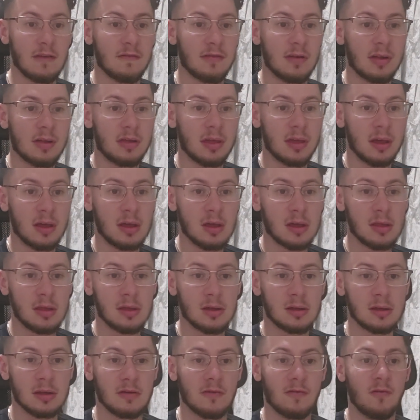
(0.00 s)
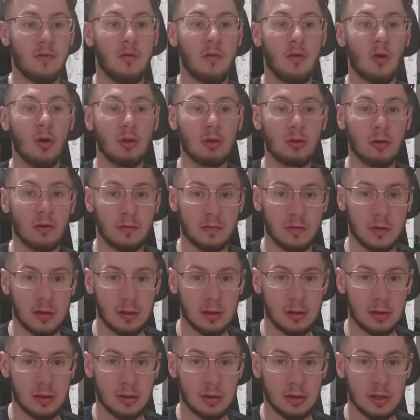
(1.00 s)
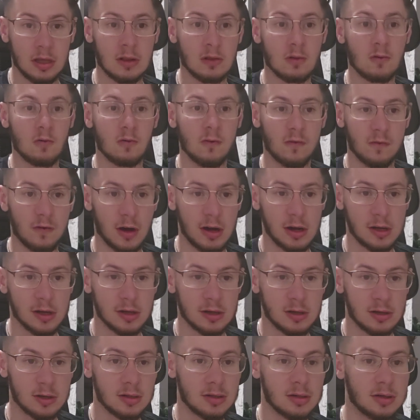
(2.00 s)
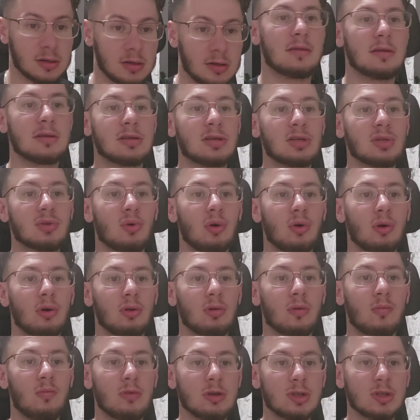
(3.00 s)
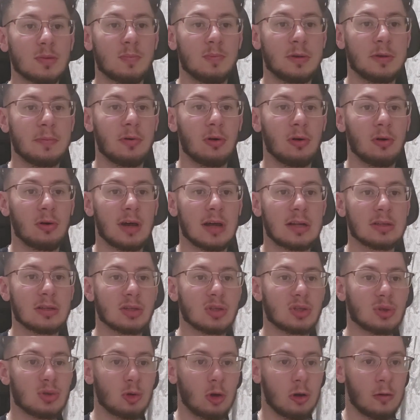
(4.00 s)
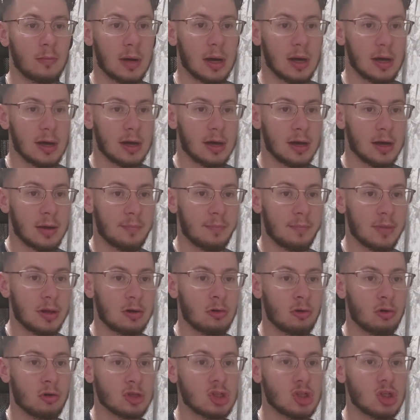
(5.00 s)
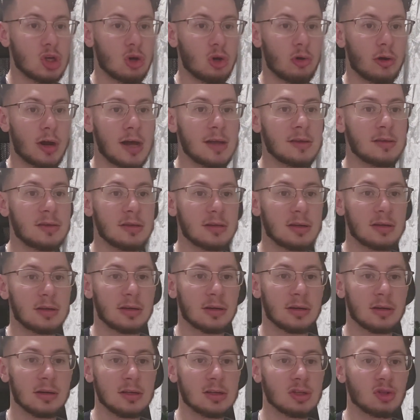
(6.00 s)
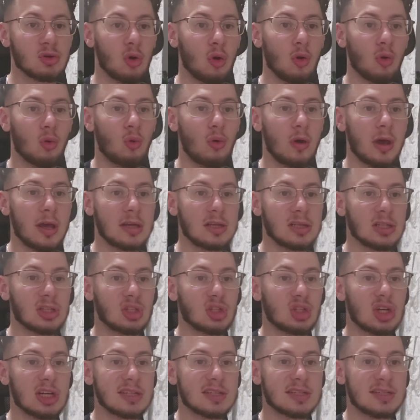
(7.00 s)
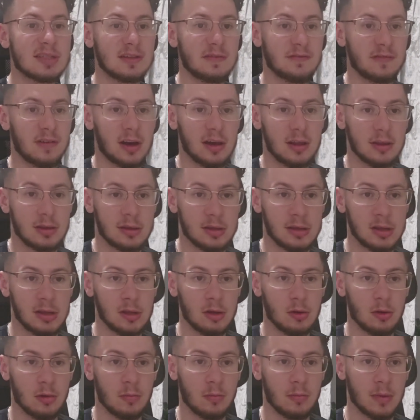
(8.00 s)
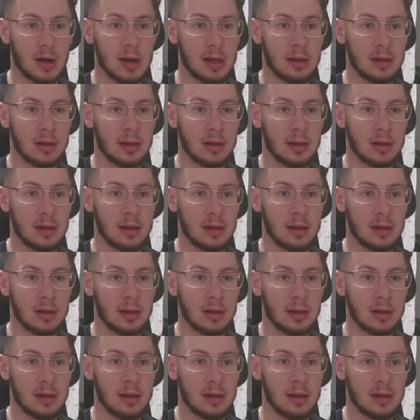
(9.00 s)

everything in front of it into fire. And this is what most people can't stomach, because your anger is always justified in your